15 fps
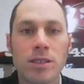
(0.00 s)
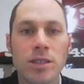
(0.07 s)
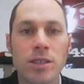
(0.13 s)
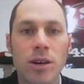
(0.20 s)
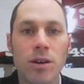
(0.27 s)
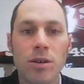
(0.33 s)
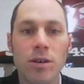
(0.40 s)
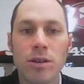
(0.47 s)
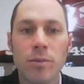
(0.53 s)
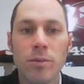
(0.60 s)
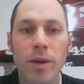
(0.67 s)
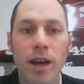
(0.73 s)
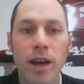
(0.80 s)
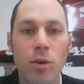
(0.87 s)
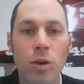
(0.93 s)
So no
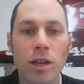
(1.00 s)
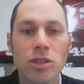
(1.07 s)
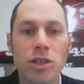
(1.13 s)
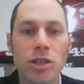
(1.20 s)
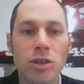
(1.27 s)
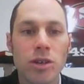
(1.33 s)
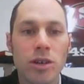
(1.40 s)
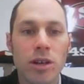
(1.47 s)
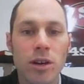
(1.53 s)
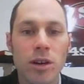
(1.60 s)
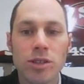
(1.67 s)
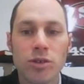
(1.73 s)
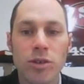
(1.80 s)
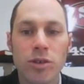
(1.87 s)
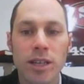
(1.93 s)
matter what you do, you can
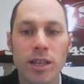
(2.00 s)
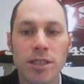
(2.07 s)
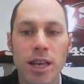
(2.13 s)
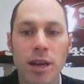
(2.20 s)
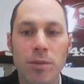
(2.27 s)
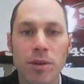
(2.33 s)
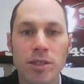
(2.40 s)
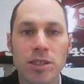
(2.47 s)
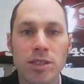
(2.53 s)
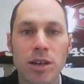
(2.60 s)
always create a table.